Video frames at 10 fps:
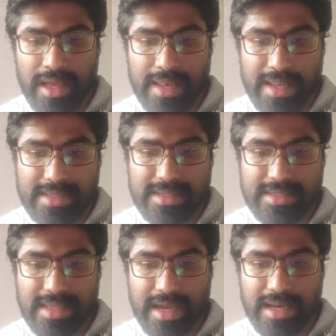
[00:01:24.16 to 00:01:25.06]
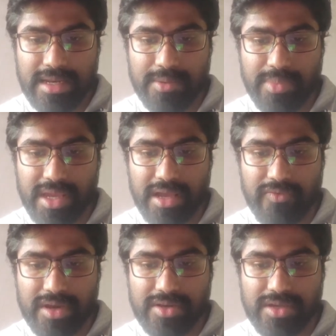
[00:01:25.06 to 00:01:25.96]
let this land be
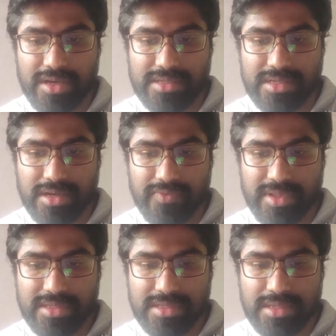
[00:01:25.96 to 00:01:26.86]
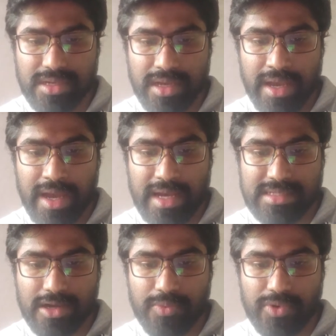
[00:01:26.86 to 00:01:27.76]
given to your servants as
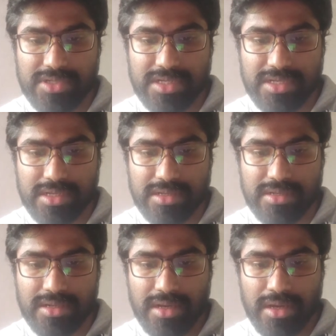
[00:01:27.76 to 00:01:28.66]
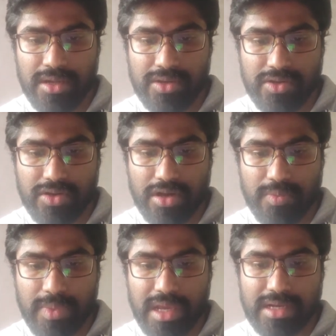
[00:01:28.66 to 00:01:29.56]
our possession. Do not
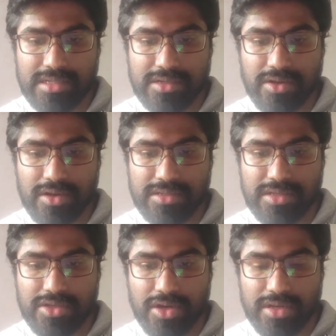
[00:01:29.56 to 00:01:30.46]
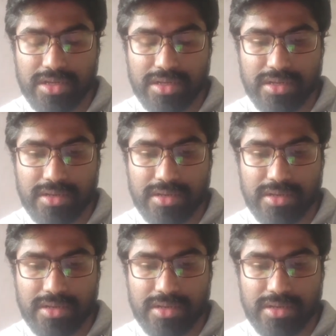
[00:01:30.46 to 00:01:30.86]
make us cross the Jordan.